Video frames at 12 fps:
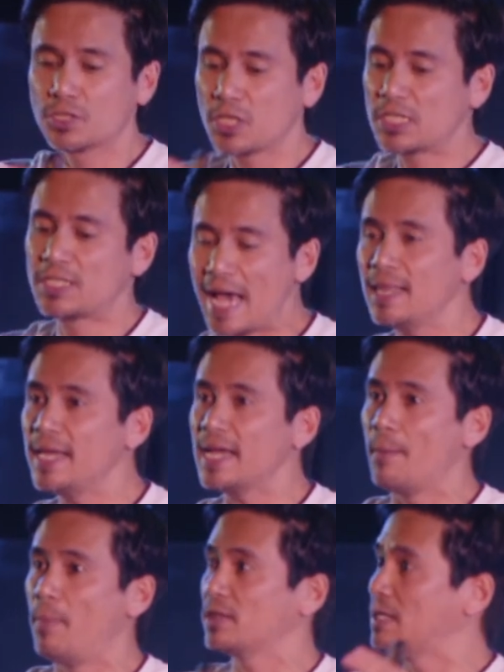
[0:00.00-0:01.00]
telling
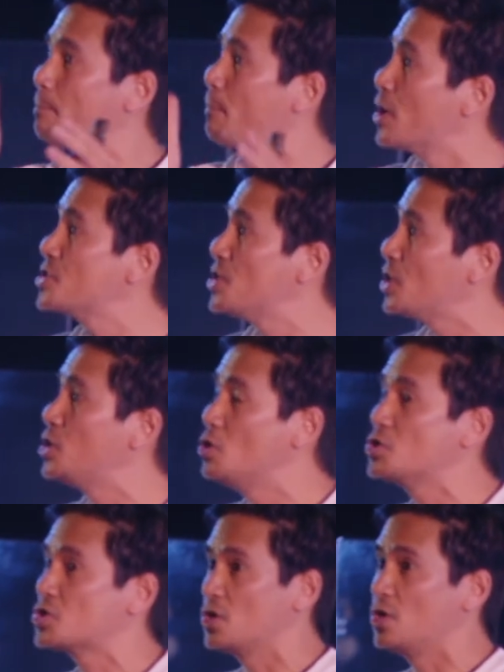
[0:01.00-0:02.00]
about the
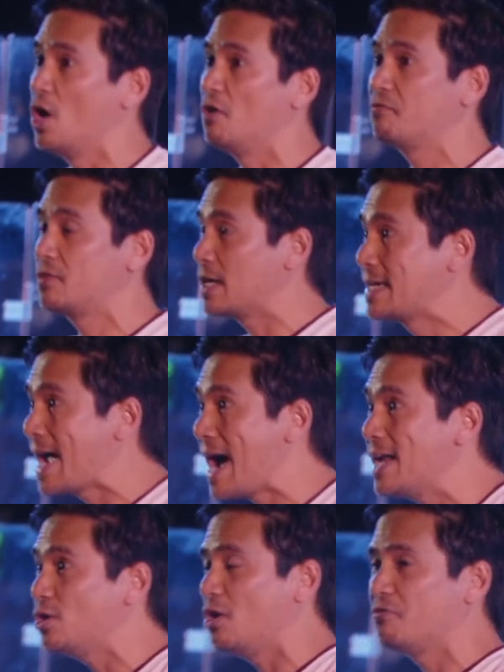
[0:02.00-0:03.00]
persecution of the
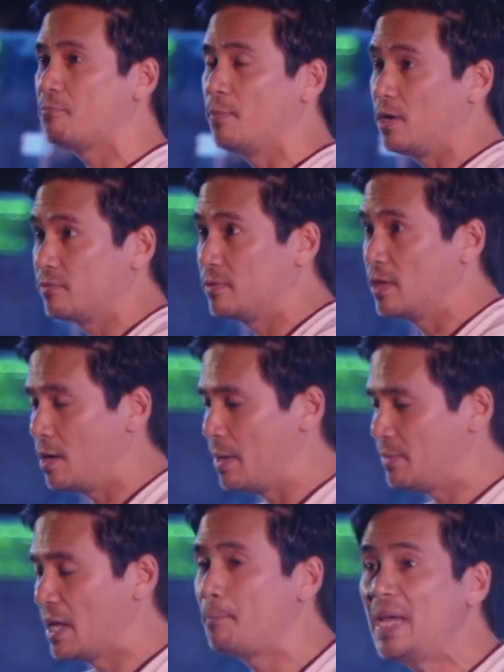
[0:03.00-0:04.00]
God
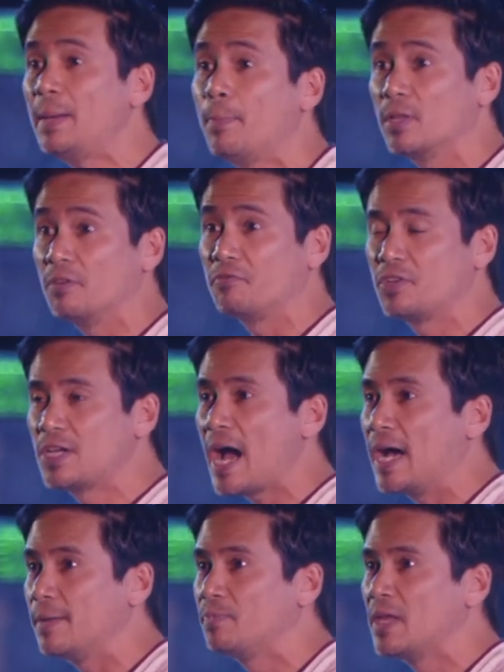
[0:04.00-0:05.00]
the people of
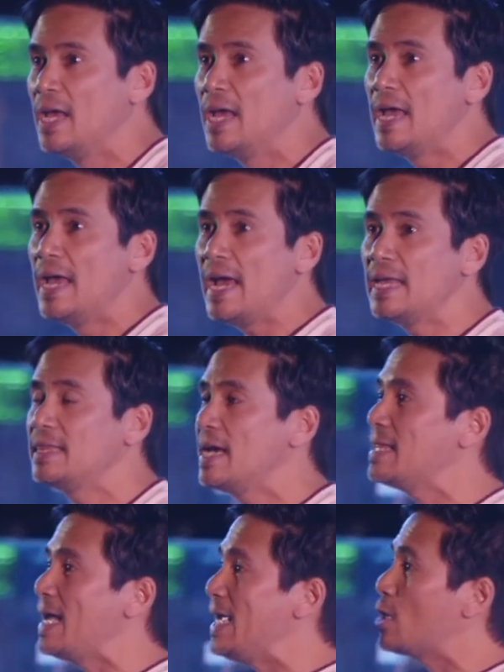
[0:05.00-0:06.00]
God, and
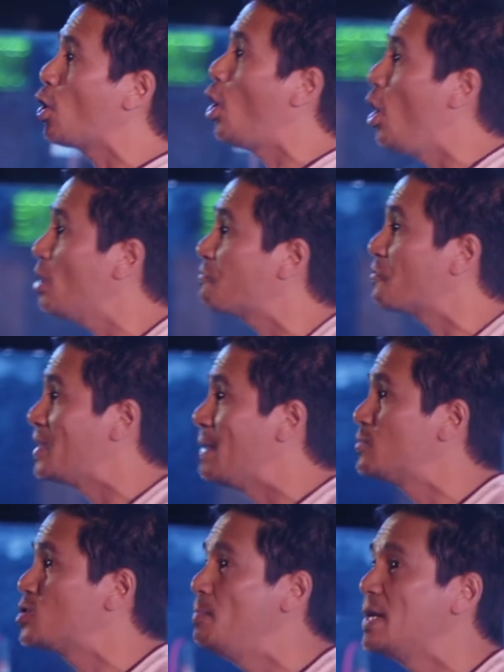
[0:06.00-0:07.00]
then a call for them
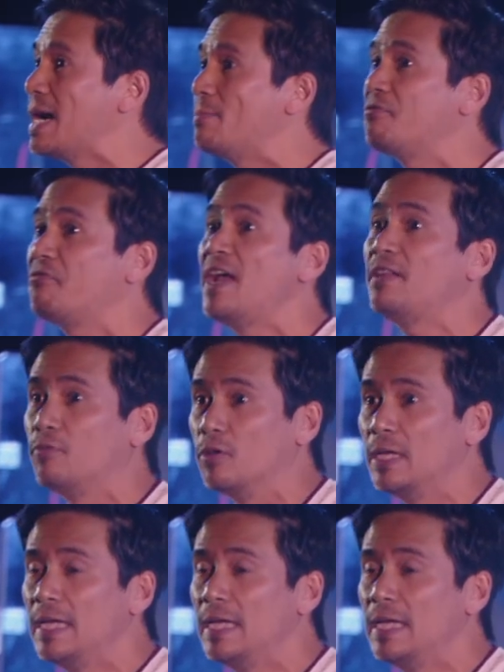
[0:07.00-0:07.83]
to become faithful.